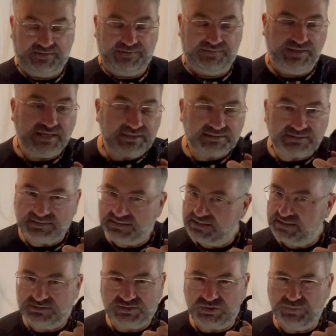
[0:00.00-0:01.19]
This
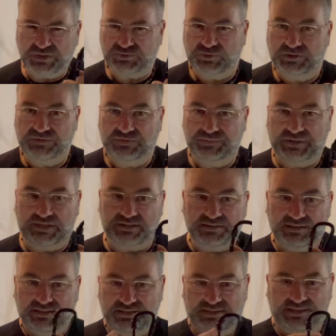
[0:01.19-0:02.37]
is too much work for me.
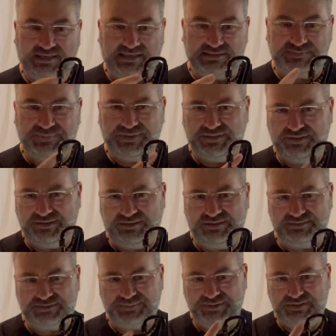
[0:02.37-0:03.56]
You got to spin it on,
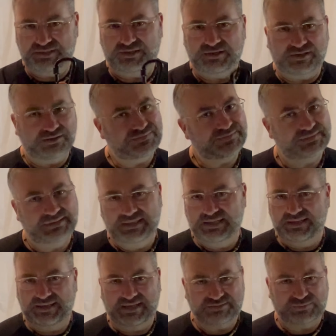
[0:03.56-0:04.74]
spin it off.
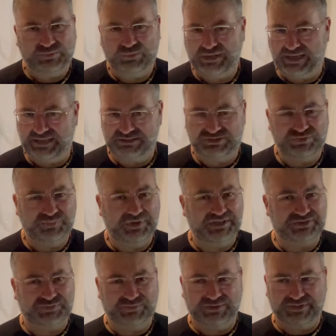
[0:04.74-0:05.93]
That's way too
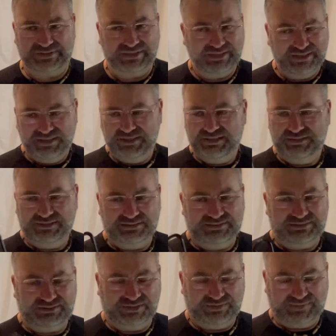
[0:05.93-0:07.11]
much work to
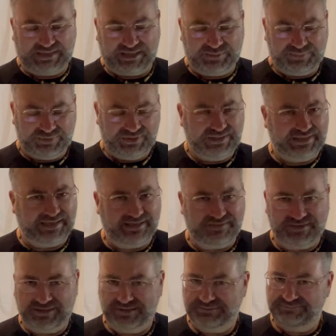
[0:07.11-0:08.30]
turn around and put it down
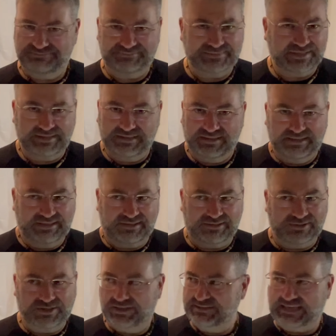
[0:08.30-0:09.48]
there,
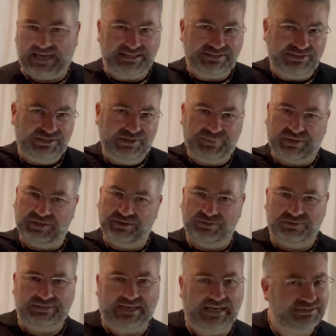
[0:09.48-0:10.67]
or attach it up here, or
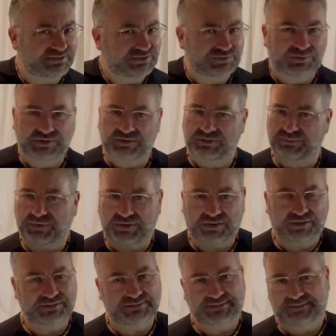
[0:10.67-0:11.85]
attach it to one of the
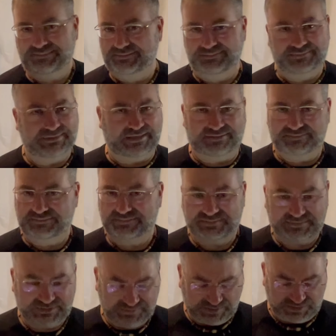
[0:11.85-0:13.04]
bars. No,
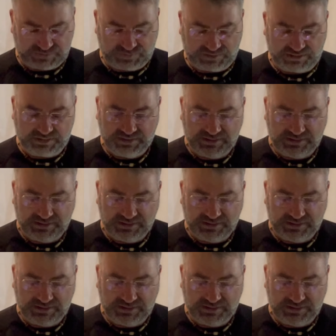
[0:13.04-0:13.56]
too much work.